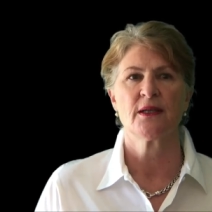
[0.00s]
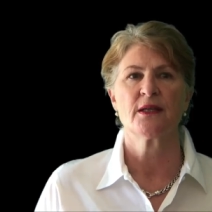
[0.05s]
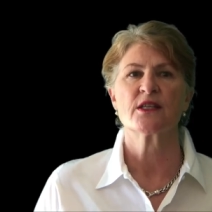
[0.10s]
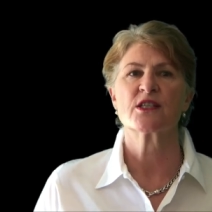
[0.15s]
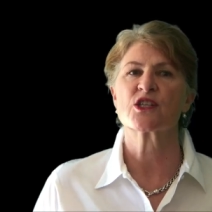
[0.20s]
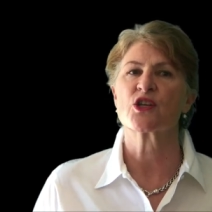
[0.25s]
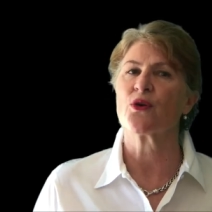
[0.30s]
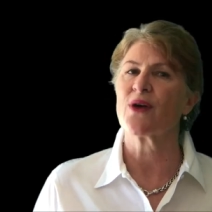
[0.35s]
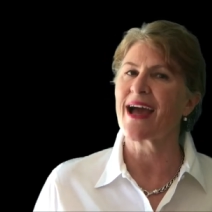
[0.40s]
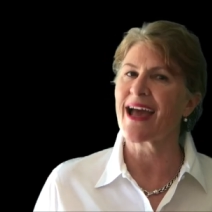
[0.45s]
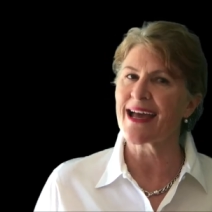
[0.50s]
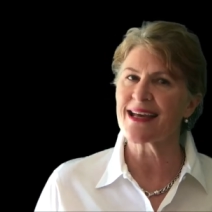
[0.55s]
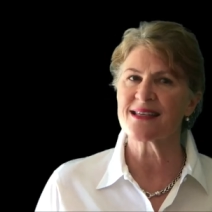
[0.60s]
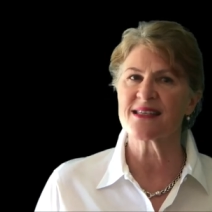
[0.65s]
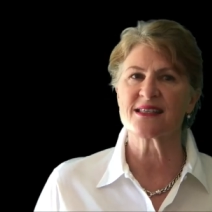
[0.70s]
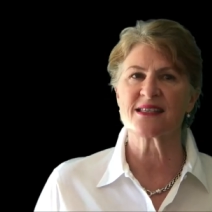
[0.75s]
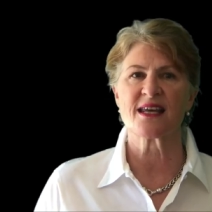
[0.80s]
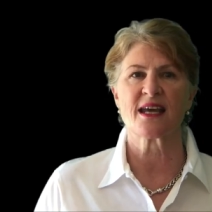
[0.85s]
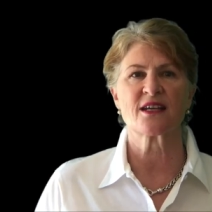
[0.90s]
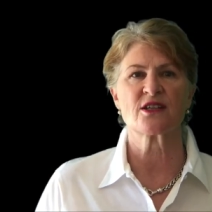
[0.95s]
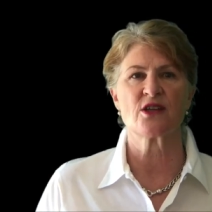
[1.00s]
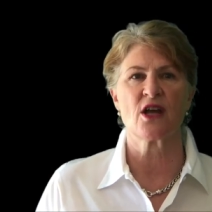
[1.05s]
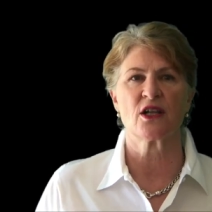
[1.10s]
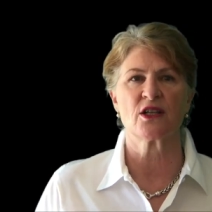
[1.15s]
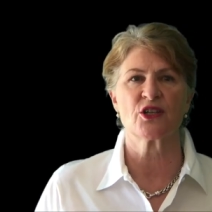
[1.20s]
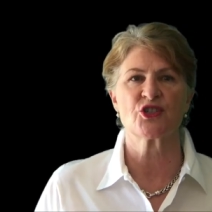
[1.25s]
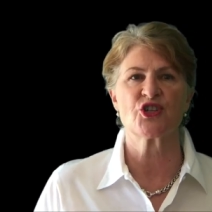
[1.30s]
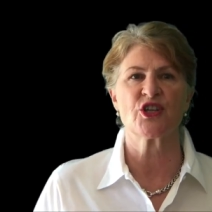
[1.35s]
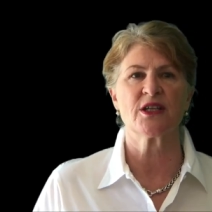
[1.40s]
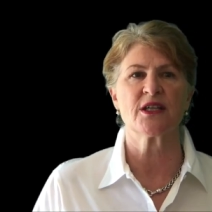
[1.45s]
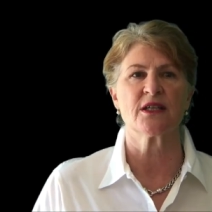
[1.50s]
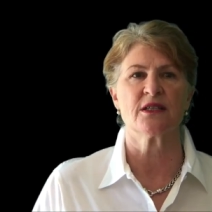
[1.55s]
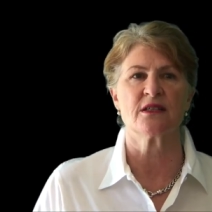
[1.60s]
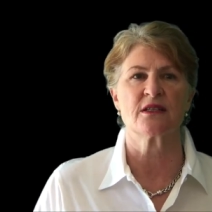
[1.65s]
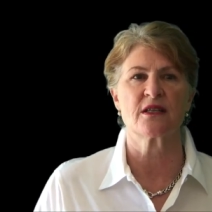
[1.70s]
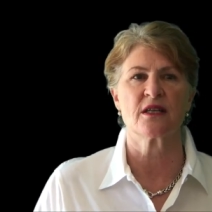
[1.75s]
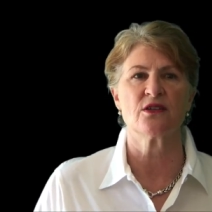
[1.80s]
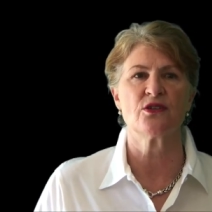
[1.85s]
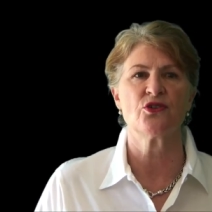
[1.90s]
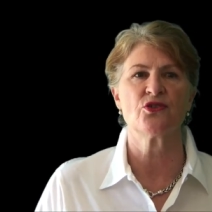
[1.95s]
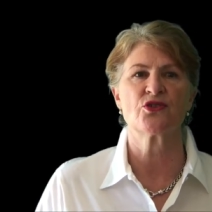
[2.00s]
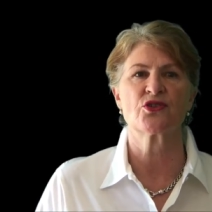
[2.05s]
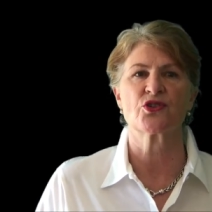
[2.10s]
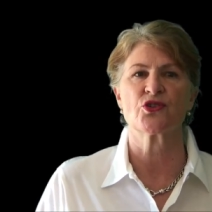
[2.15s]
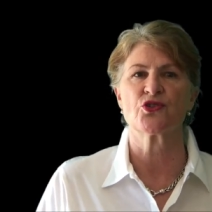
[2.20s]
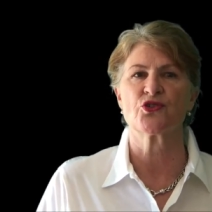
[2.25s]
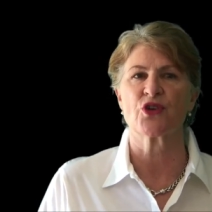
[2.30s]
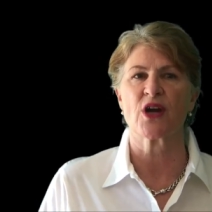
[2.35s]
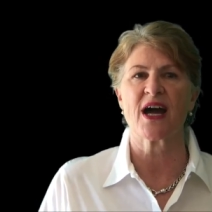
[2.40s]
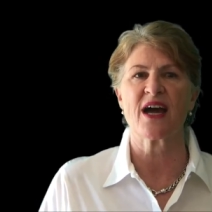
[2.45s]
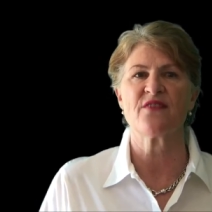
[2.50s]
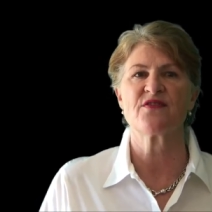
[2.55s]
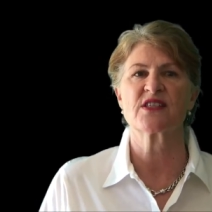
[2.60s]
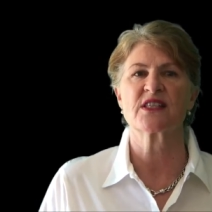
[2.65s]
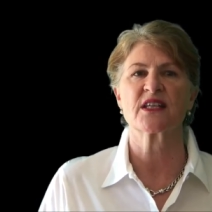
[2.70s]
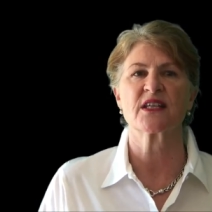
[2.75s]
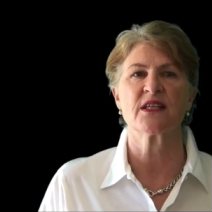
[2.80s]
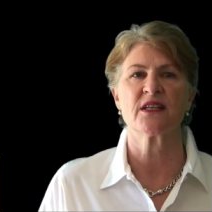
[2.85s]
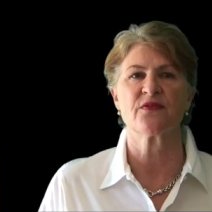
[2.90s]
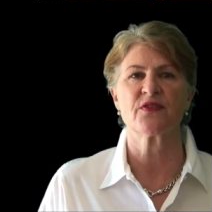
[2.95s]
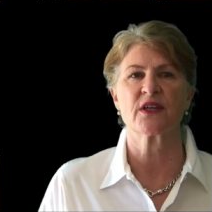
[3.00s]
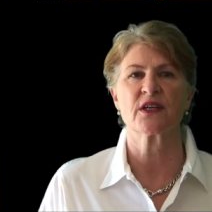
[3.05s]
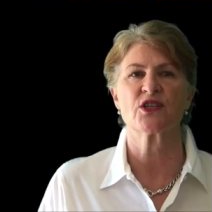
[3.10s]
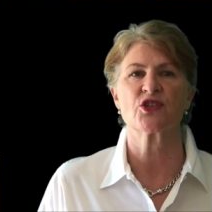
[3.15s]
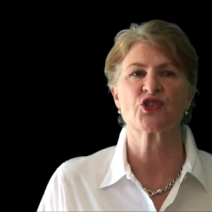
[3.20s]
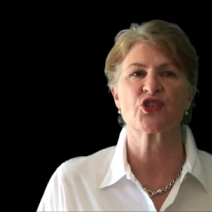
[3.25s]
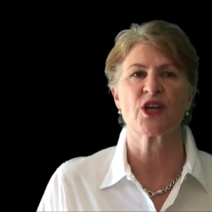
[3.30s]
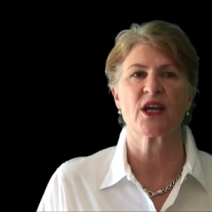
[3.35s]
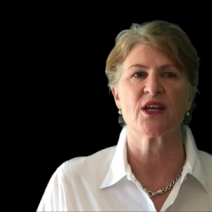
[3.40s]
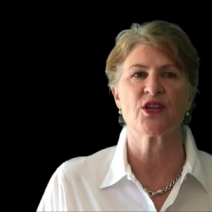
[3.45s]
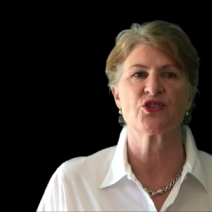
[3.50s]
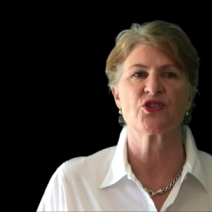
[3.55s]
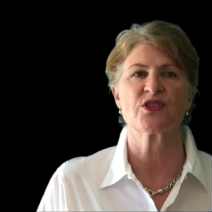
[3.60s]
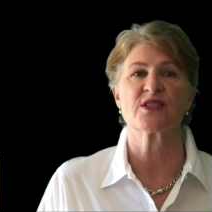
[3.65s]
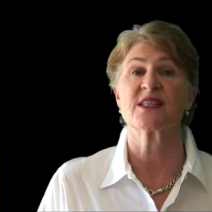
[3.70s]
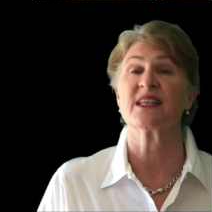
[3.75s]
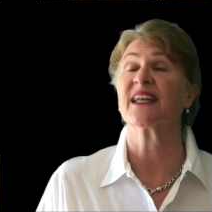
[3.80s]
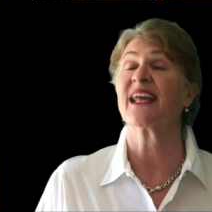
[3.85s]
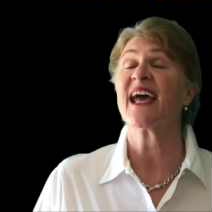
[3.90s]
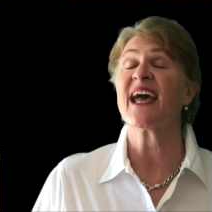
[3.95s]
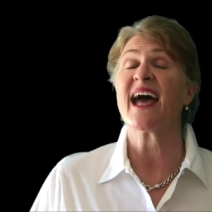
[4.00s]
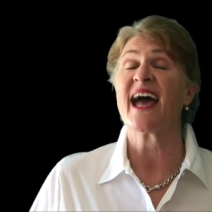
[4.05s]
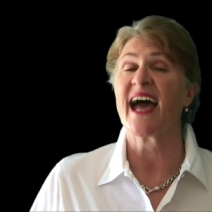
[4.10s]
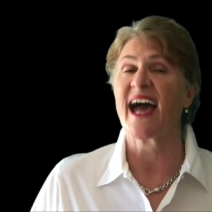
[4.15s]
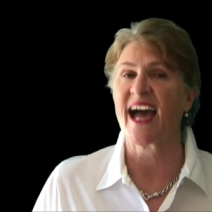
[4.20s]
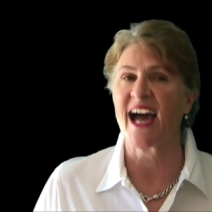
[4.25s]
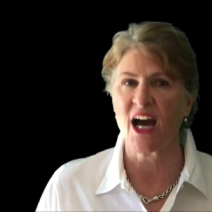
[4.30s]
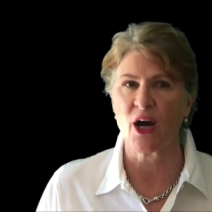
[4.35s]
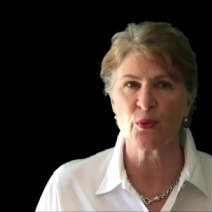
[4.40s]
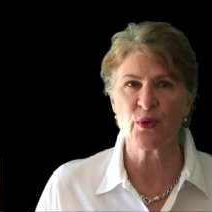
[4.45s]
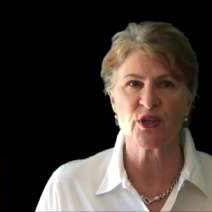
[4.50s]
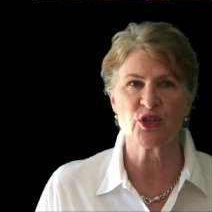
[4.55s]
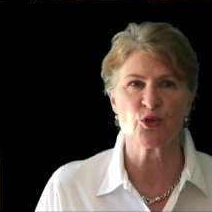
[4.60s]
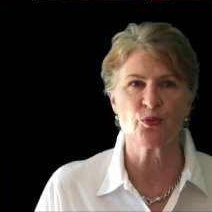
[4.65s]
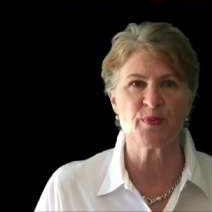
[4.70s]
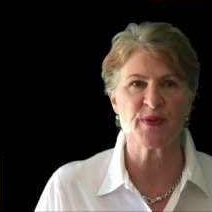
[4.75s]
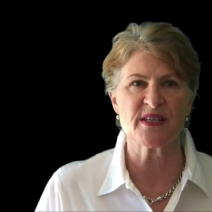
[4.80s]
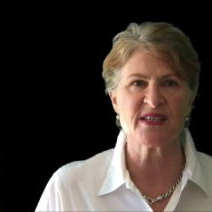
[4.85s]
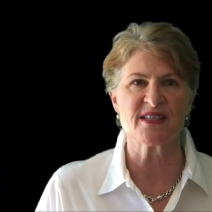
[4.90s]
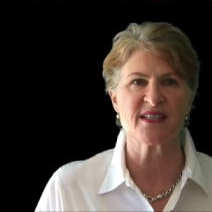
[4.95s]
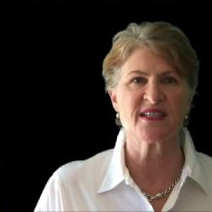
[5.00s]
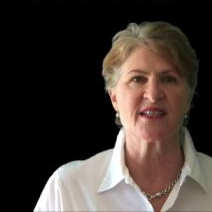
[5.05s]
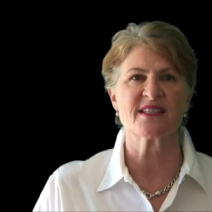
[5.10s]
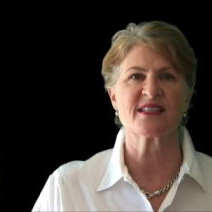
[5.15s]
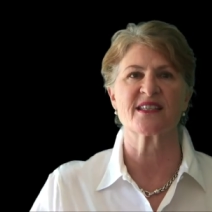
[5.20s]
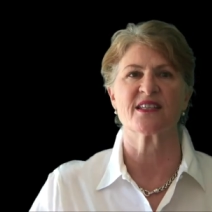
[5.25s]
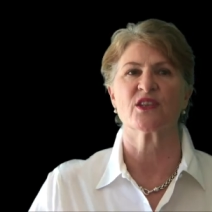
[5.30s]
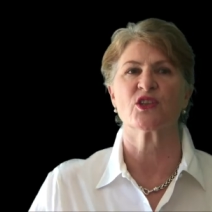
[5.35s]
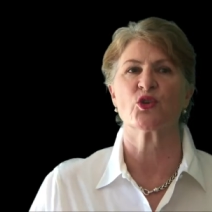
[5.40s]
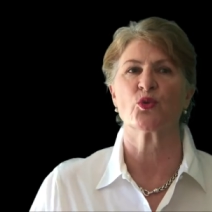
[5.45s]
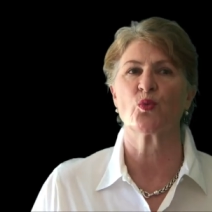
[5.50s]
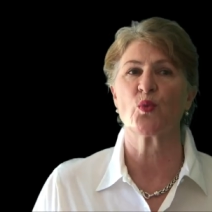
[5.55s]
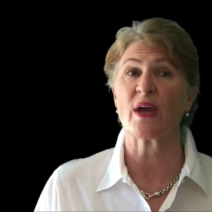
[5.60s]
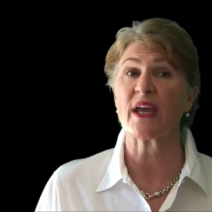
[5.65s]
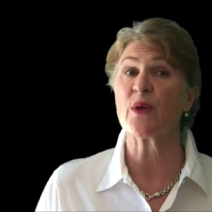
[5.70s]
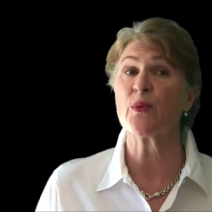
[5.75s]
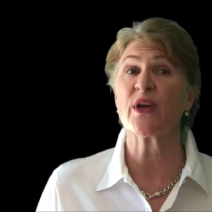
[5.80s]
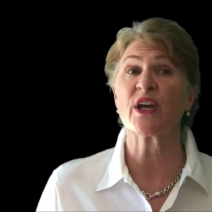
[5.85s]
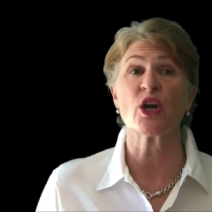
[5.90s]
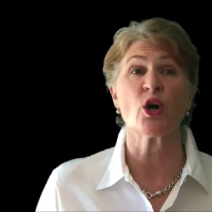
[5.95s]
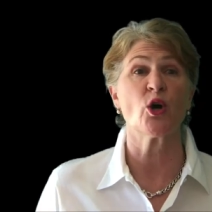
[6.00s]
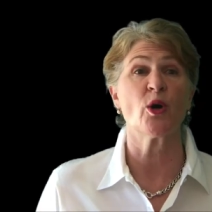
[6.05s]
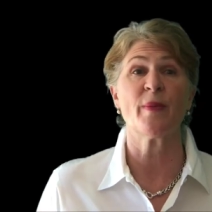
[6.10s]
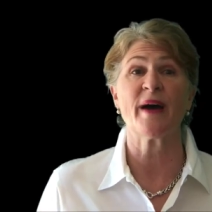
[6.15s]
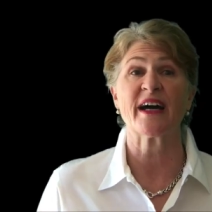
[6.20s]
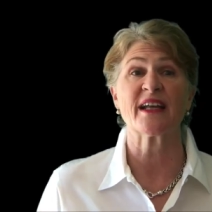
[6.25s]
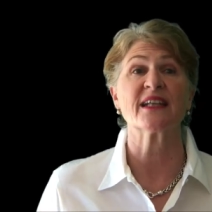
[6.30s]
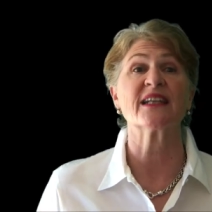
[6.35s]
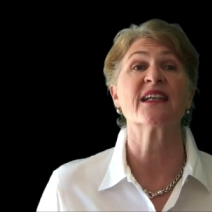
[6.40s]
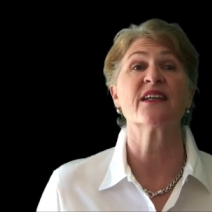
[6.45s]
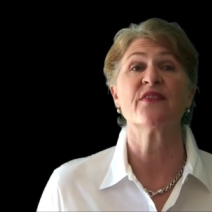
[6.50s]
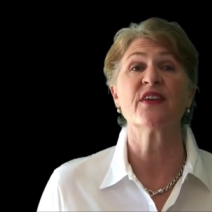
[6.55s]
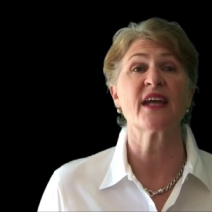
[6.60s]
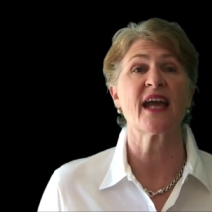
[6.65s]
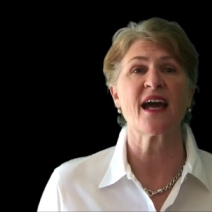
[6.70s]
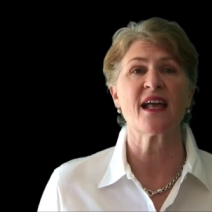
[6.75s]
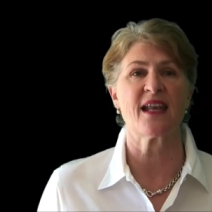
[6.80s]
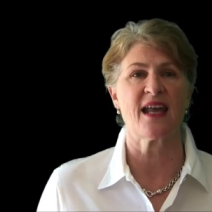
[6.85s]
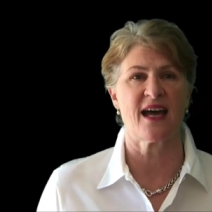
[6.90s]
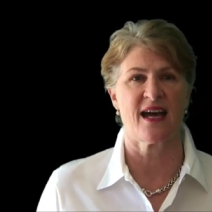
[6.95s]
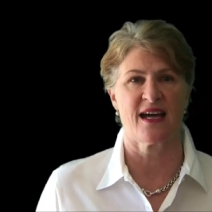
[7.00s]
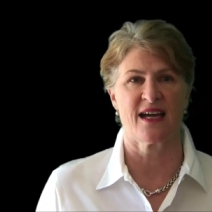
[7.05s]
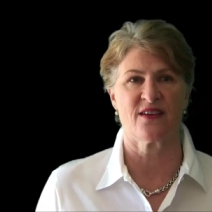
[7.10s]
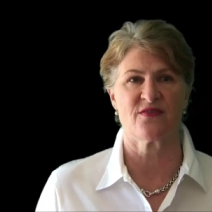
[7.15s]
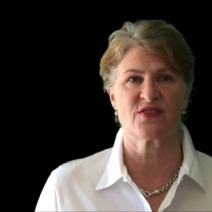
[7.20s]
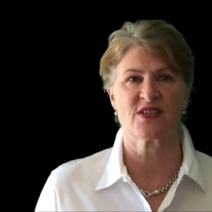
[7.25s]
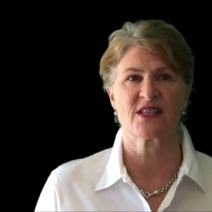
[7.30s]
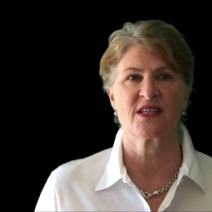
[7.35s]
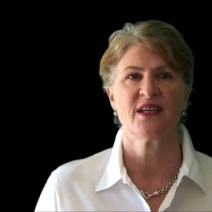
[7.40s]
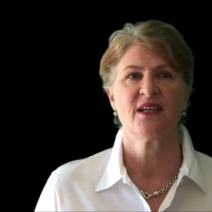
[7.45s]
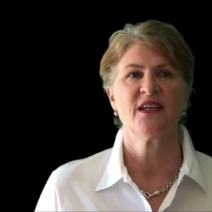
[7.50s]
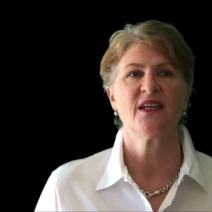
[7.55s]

So as technology continues to drive significant changes in how we do business and the way we go about living our lives,